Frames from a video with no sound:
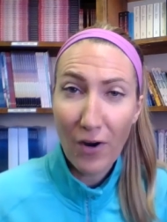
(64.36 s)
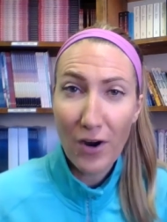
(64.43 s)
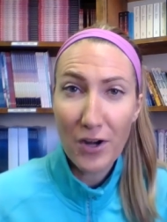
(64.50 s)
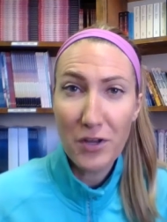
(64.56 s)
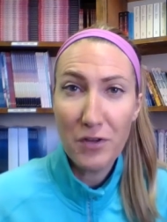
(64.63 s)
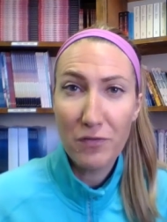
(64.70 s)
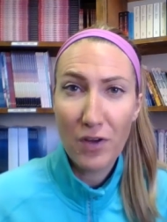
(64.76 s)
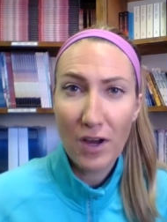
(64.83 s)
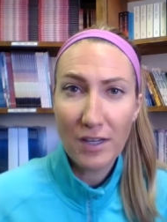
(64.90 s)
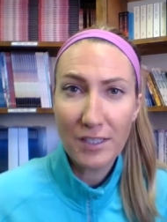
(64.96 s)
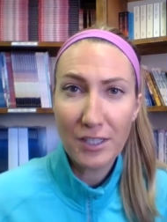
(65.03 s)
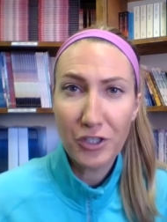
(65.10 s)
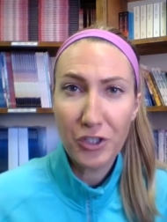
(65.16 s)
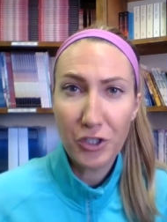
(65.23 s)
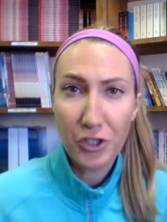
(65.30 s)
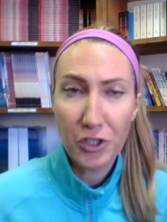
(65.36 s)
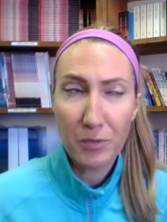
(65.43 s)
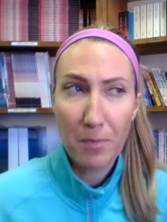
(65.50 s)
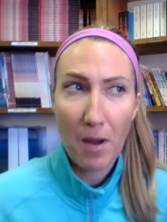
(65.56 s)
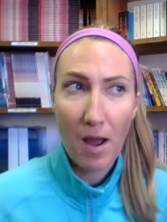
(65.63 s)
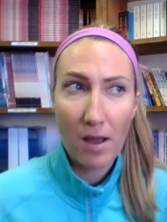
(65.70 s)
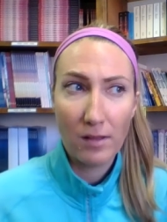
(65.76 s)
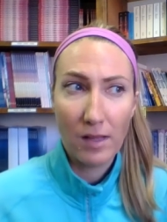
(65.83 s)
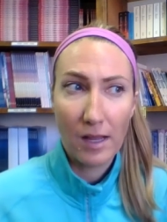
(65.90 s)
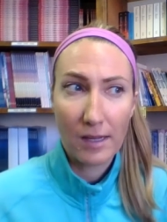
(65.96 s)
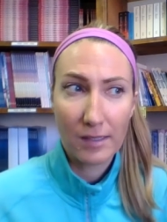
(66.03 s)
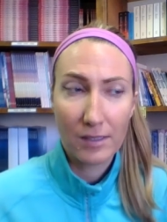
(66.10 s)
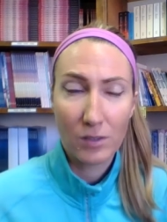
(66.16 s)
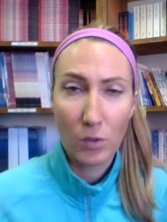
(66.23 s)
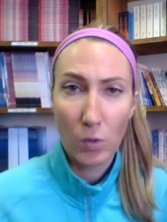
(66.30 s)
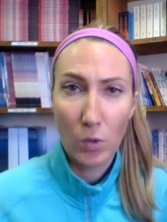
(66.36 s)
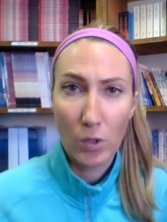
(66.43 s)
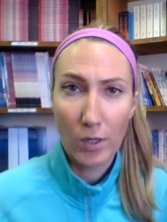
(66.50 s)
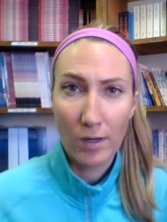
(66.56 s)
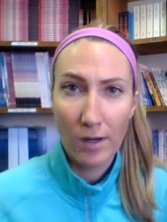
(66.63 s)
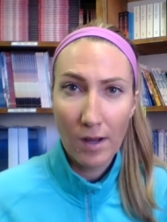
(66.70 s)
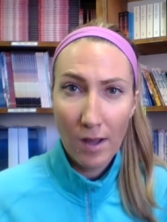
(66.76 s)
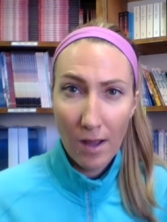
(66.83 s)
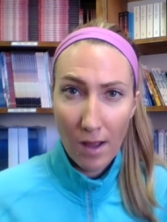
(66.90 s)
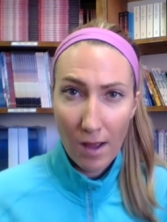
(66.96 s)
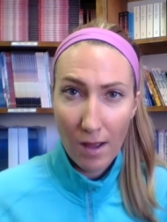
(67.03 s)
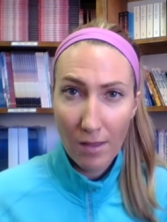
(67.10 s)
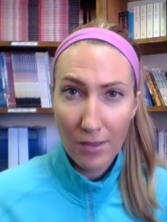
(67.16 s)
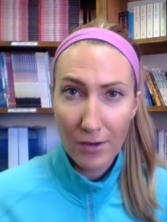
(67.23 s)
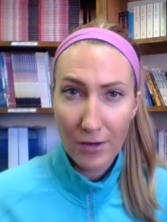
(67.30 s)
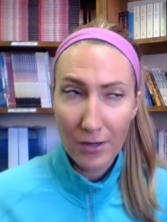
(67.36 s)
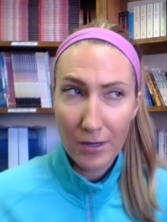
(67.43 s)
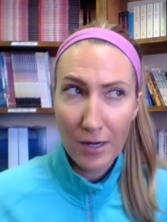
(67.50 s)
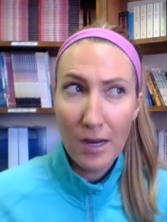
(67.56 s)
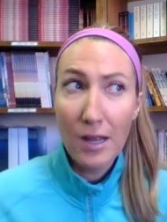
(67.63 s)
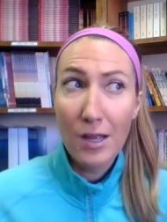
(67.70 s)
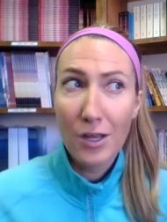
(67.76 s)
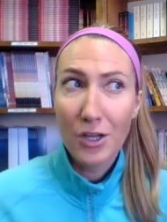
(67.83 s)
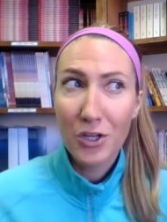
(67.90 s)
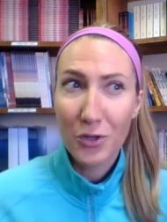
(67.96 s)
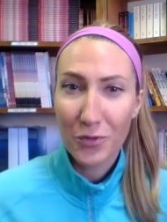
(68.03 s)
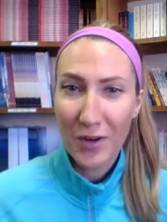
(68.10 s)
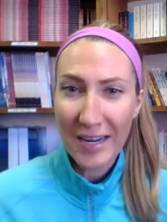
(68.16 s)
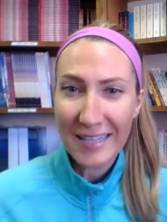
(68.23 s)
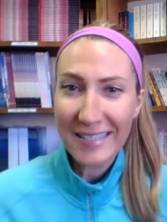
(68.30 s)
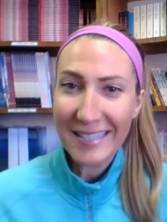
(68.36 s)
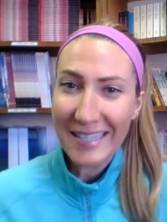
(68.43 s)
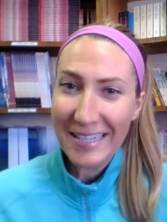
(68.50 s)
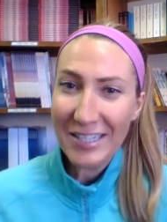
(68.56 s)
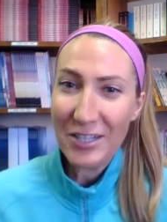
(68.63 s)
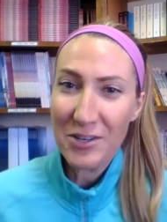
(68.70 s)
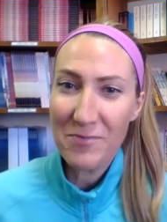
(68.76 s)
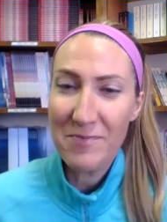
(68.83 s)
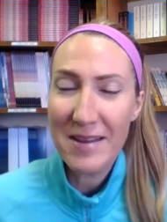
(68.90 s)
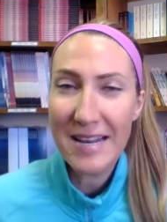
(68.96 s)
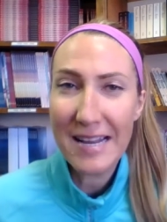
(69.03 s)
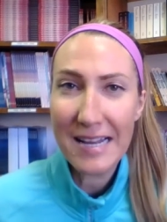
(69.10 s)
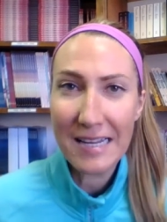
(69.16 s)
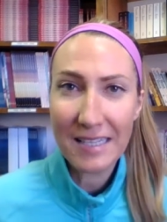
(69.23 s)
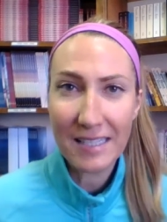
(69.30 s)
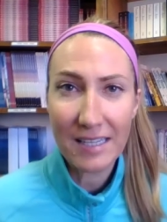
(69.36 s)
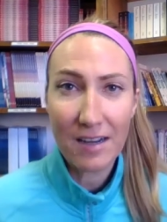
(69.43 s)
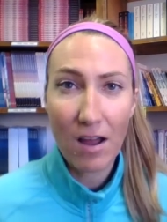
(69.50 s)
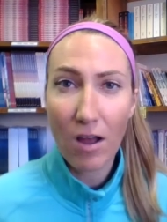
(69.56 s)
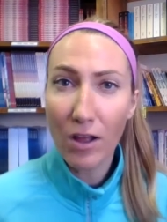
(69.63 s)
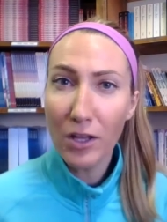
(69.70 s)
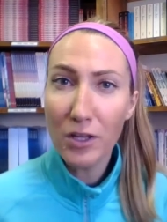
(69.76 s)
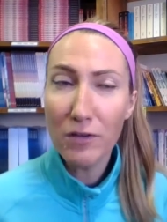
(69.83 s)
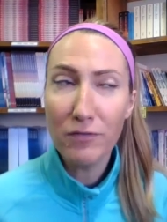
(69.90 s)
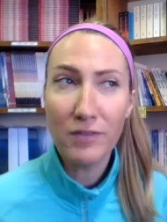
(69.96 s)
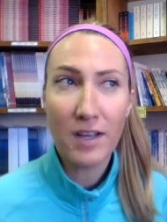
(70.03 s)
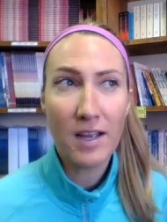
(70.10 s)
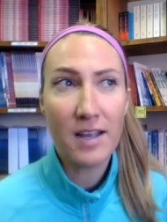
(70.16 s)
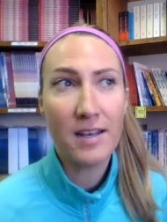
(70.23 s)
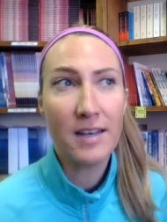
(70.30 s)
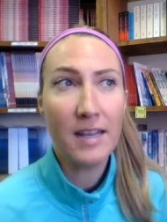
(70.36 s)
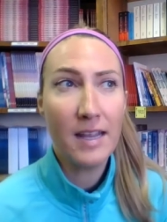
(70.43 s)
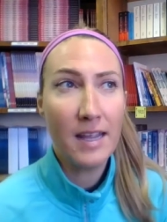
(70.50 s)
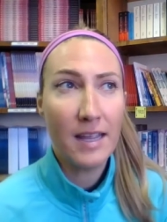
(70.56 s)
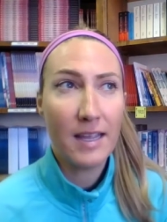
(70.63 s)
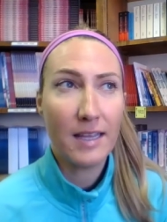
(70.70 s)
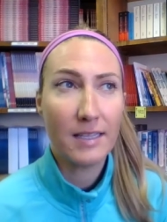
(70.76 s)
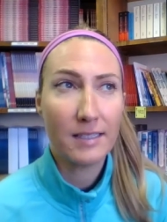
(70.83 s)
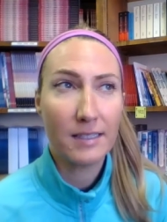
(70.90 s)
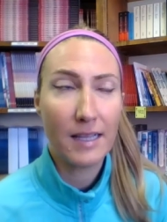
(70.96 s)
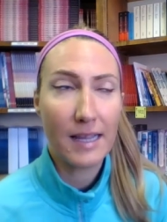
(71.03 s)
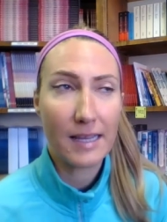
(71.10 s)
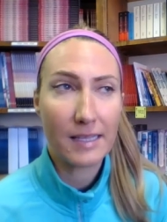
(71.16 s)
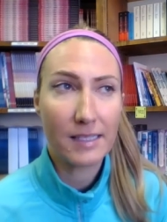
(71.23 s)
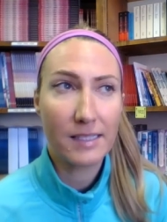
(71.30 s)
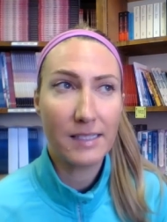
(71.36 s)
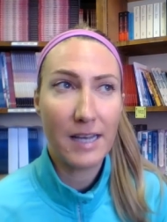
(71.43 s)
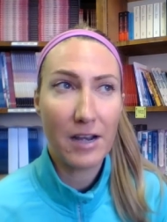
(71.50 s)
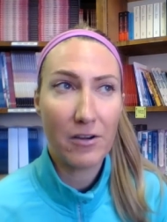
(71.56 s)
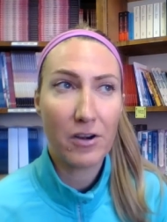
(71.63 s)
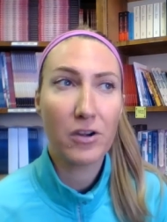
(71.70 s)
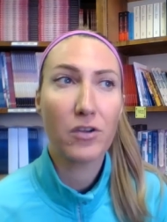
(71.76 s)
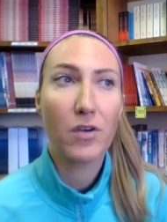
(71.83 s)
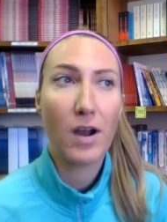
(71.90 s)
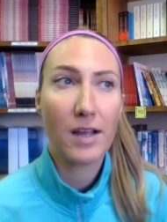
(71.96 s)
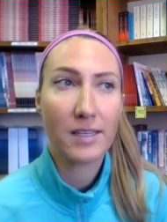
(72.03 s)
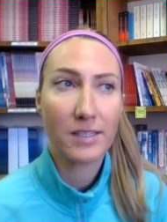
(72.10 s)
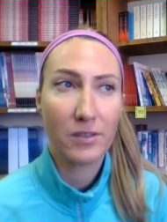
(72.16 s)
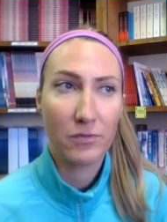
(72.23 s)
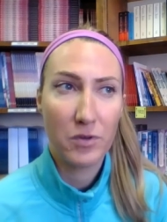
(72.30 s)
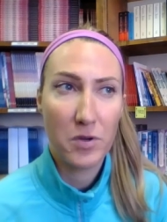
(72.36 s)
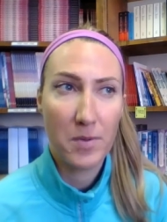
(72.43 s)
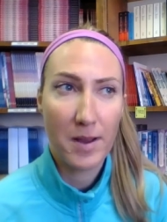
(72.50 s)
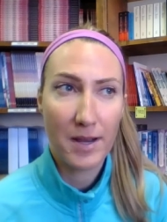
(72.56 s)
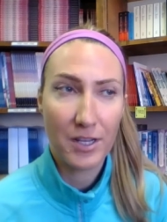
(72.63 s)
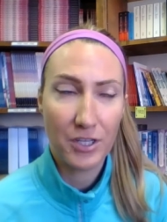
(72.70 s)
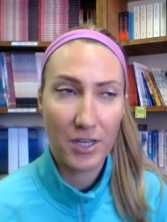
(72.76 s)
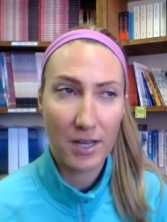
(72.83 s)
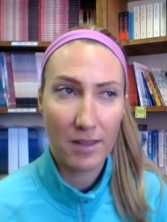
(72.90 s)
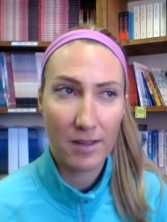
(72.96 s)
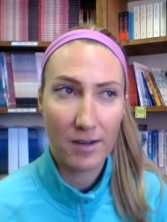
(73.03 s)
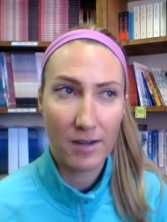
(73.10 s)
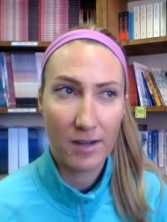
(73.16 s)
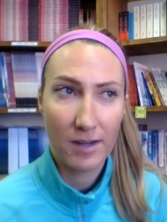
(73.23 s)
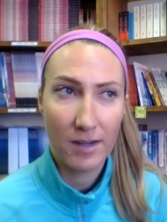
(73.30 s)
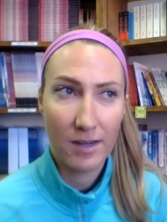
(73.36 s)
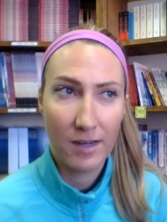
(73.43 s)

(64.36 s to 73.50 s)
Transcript: far you've gone to church potlucks or other Christ centered meetings, and all you've done is like stare across the room at each other